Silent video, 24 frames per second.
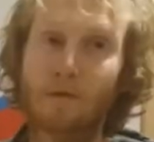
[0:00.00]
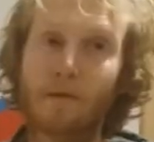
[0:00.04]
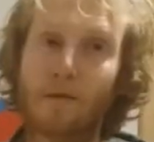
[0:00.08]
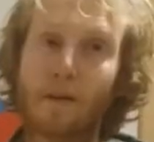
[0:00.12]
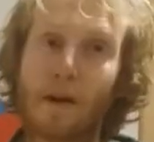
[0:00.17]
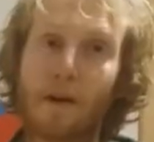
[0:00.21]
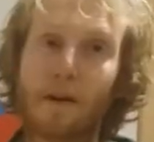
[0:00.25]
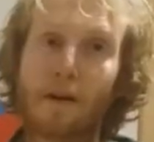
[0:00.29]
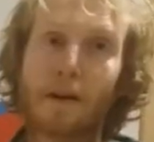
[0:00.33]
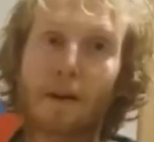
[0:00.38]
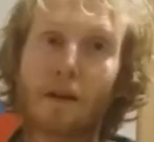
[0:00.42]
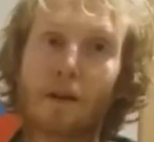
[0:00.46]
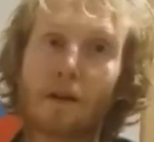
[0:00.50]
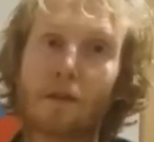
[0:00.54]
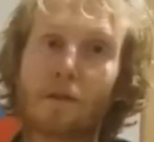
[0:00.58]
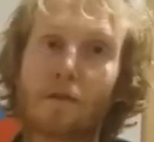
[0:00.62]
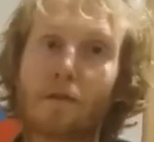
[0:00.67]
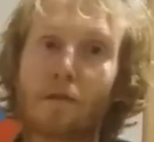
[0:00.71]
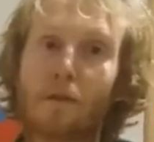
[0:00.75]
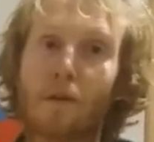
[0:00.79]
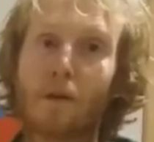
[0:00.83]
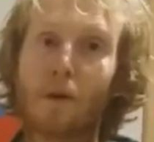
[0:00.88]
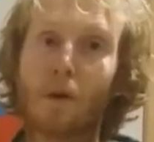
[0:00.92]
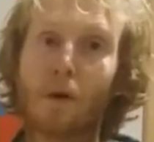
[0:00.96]
very good
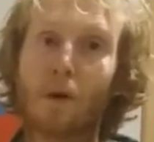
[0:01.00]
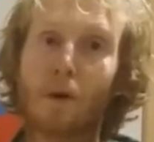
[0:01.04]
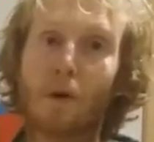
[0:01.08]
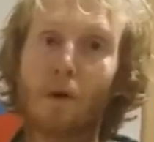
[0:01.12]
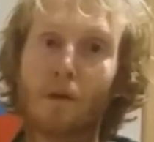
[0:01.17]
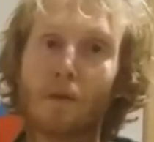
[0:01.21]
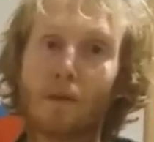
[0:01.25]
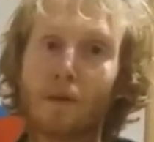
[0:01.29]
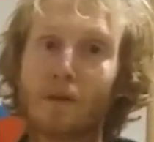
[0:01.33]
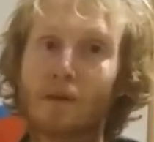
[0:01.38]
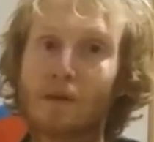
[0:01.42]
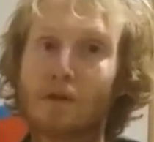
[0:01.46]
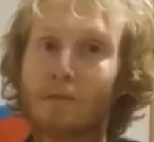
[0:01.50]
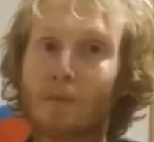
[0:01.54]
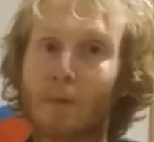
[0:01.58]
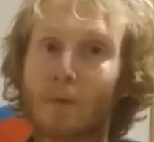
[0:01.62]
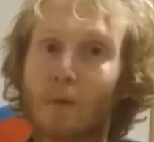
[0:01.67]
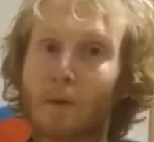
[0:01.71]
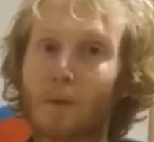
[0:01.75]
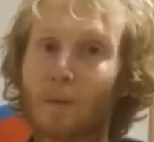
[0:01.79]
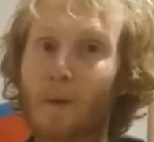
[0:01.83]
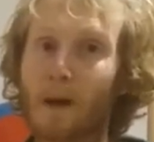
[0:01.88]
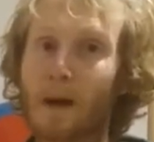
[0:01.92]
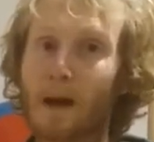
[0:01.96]
for the
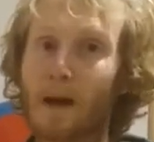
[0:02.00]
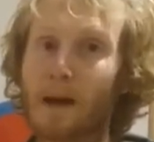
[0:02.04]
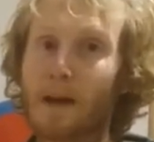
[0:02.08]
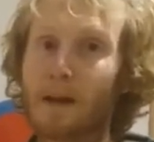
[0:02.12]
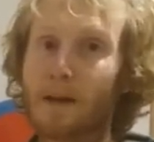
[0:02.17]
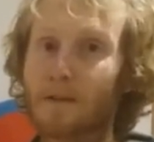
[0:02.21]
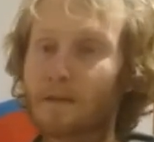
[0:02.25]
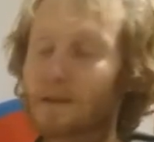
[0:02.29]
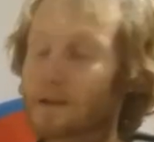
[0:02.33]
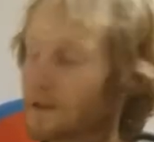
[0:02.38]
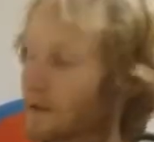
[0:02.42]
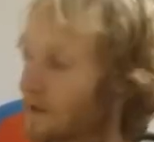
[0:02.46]
smaller waves,